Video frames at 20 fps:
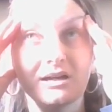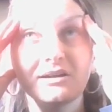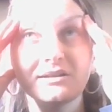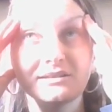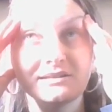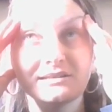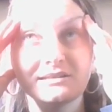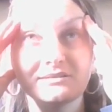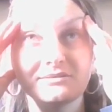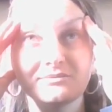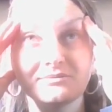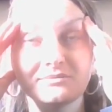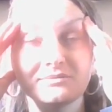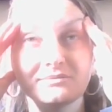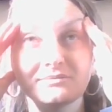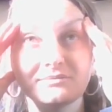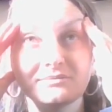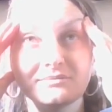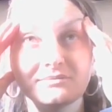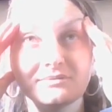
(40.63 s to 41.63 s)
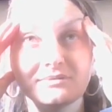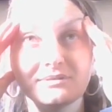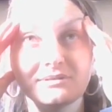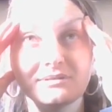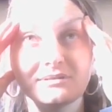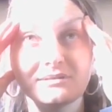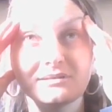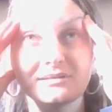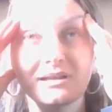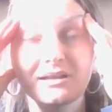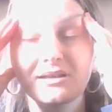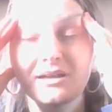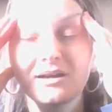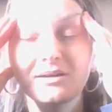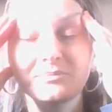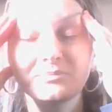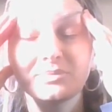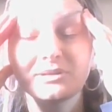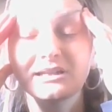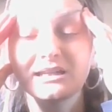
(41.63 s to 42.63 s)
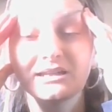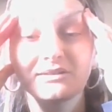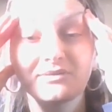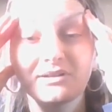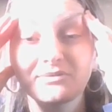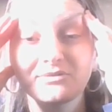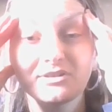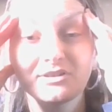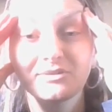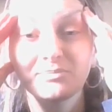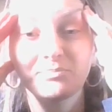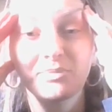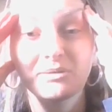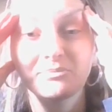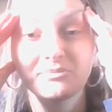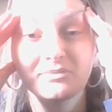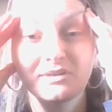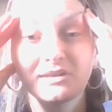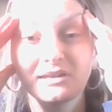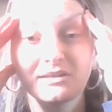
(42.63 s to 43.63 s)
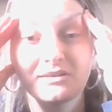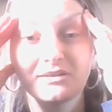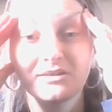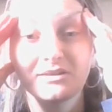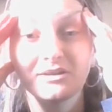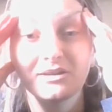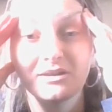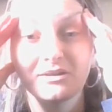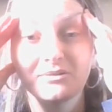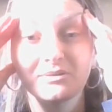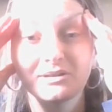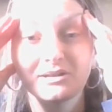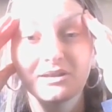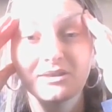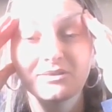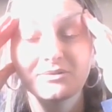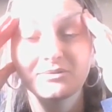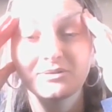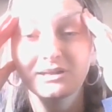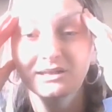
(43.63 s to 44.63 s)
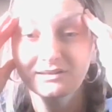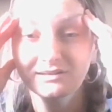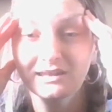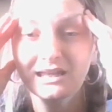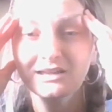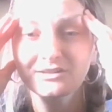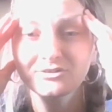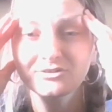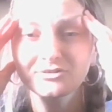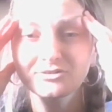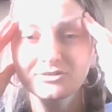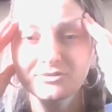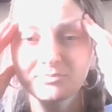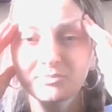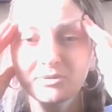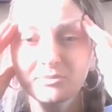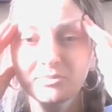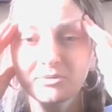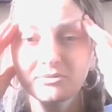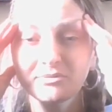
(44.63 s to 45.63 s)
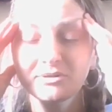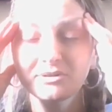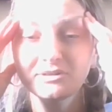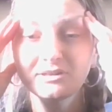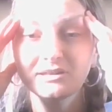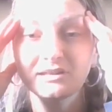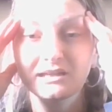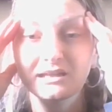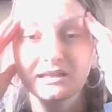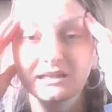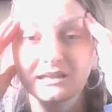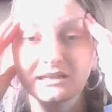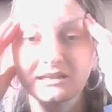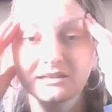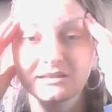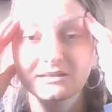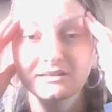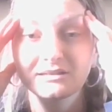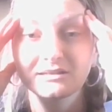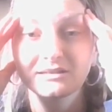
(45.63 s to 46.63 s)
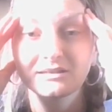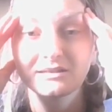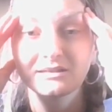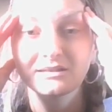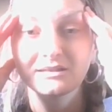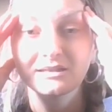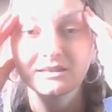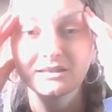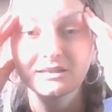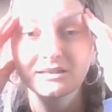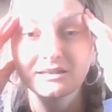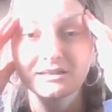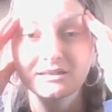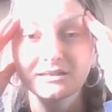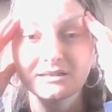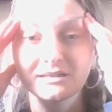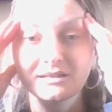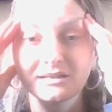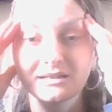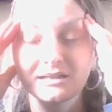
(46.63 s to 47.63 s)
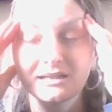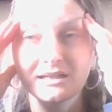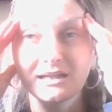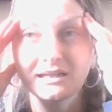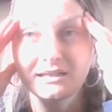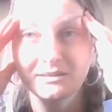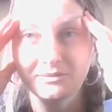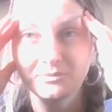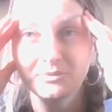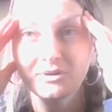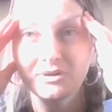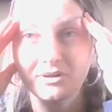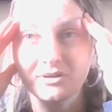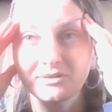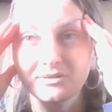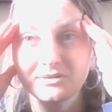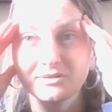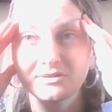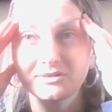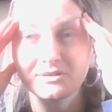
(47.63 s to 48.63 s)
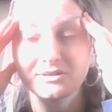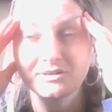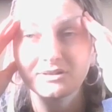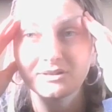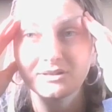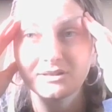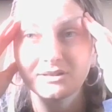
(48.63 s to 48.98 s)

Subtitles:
I didn't. I can't believe I've just bumped into you, and I thought, is that Josh Babarindi? And it was.